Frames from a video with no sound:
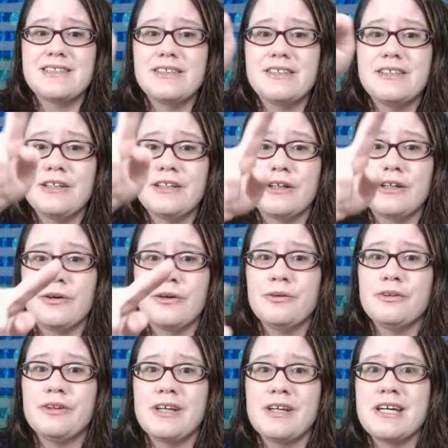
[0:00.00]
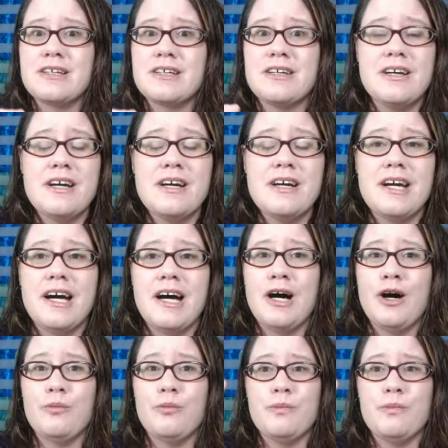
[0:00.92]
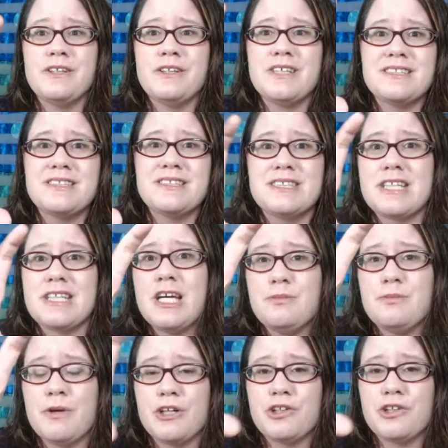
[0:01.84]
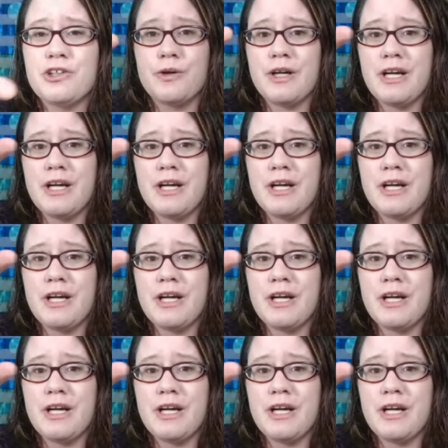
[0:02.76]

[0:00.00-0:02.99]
Like it doesn't take much for an